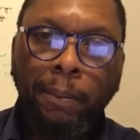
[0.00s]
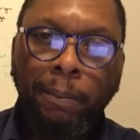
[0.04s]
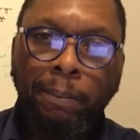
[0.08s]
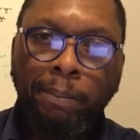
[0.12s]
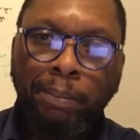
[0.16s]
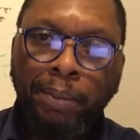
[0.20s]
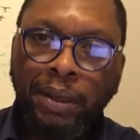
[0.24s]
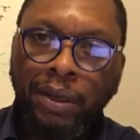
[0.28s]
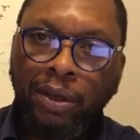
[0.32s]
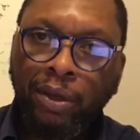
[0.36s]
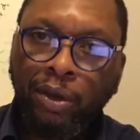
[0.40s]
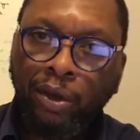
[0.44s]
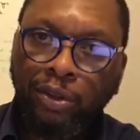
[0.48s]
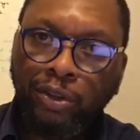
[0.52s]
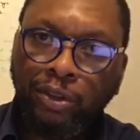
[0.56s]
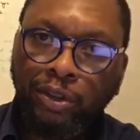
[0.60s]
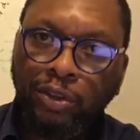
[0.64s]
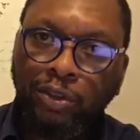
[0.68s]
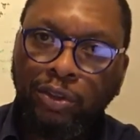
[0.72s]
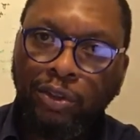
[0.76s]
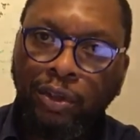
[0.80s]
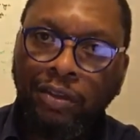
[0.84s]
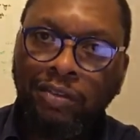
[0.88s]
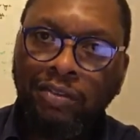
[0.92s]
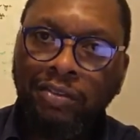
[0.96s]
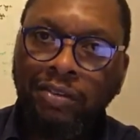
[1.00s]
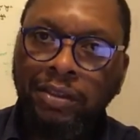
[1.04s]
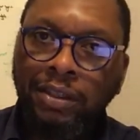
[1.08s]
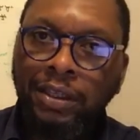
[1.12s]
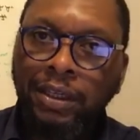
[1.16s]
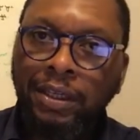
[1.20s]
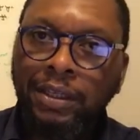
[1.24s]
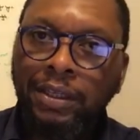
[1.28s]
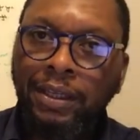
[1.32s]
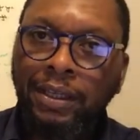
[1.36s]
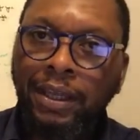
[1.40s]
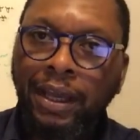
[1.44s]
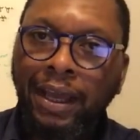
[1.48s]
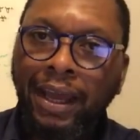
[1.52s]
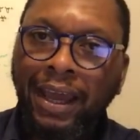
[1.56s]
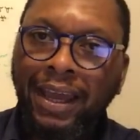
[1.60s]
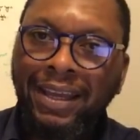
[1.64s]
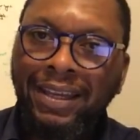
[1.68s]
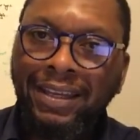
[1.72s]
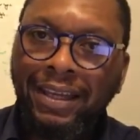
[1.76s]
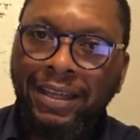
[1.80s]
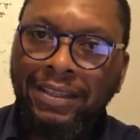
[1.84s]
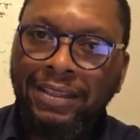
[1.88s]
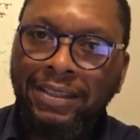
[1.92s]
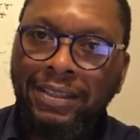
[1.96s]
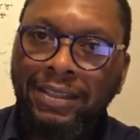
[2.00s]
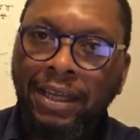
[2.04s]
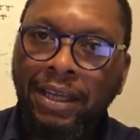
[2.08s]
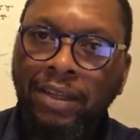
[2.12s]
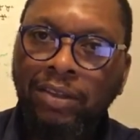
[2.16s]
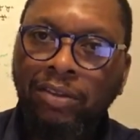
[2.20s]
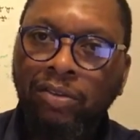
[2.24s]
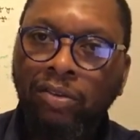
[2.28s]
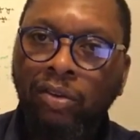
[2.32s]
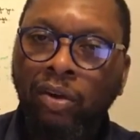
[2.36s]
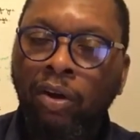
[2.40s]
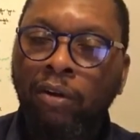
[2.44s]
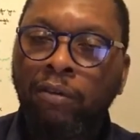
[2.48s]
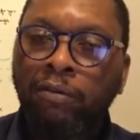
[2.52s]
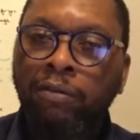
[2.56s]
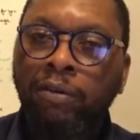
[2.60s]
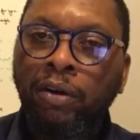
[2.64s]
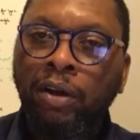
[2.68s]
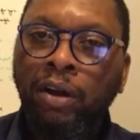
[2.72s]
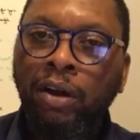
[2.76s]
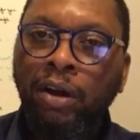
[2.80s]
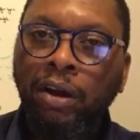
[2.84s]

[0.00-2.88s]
Be continuously in, the, in a sense of